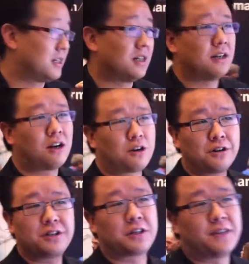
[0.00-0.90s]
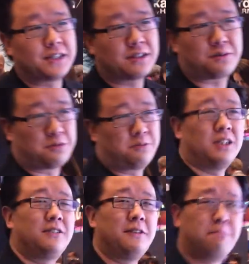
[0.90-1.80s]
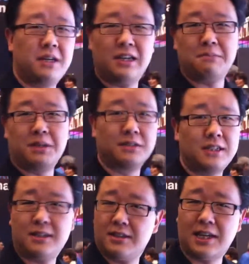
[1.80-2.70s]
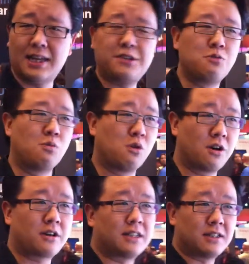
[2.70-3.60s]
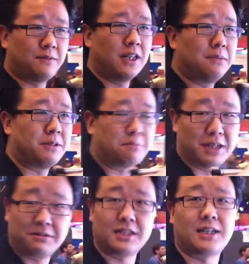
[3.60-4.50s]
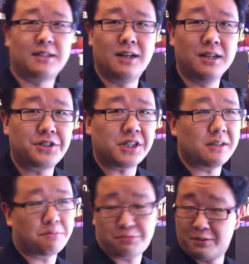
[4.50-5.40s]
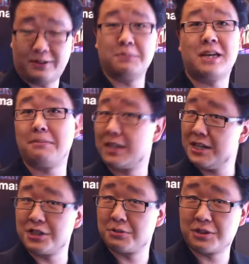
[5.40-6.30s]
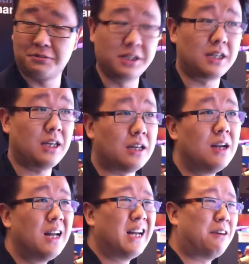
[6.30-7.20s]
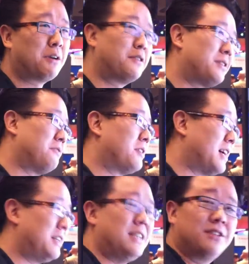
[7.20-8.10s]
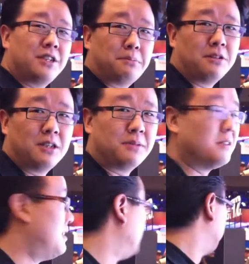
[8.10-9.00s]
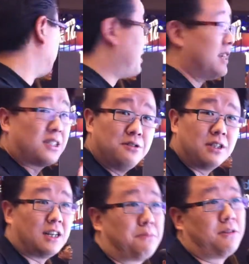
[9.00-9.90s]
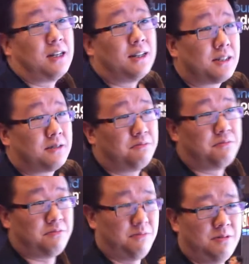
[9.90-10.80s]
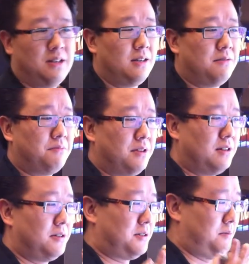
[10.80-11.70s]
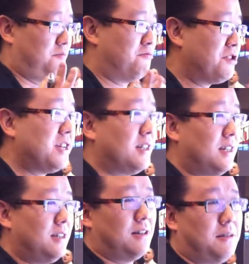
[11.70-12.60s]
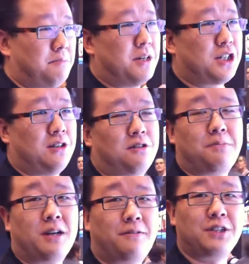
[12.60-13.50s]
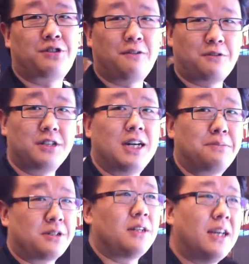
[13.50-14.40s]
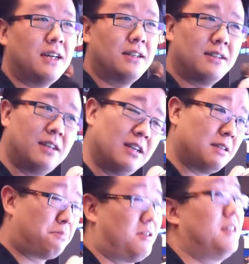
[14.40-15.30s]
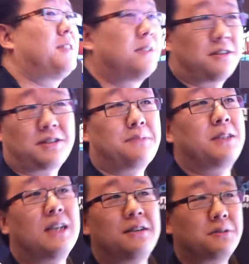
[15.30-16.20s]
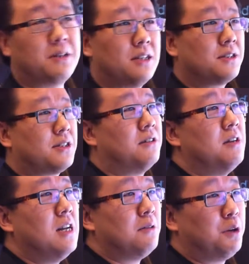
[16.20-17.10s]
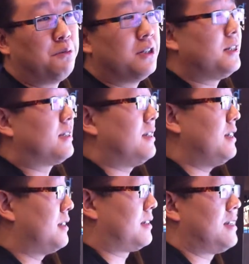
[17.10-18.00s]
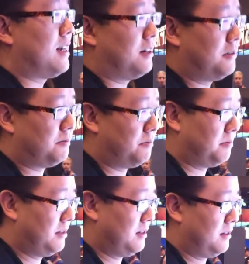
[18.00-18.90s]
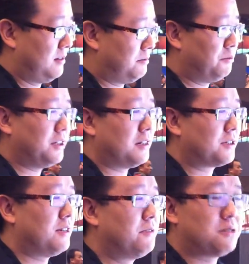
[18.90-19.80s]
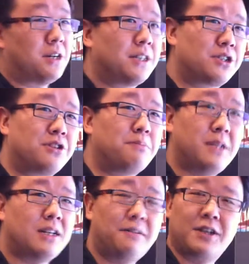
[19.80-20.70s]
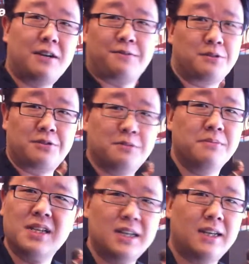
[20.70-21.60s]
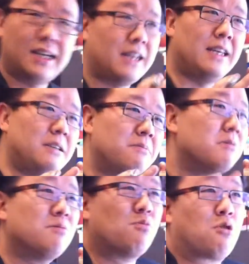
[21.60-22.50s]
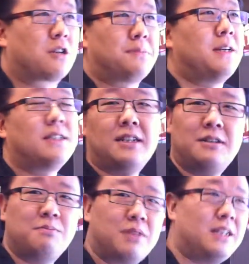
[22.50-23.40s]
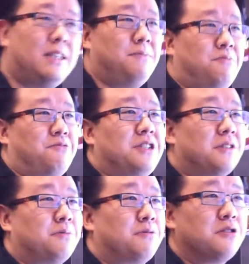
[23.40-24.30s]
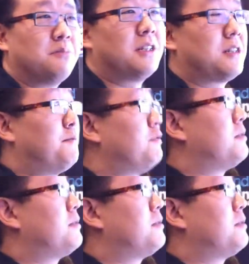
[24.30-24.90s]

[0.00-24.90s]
uh, our earlier devices were relatively big, multi. They let you work and develop and play with the technology and develop the applications, which were really key. However, they were not easily deployable. With this new of products, there's really a much lower barrier of entry for adoption, and the prices are coming down as well. So we really see this now. We really don't see a reason why this shouldn't be in any conference room, hmm. any workspace, any any real room. There's a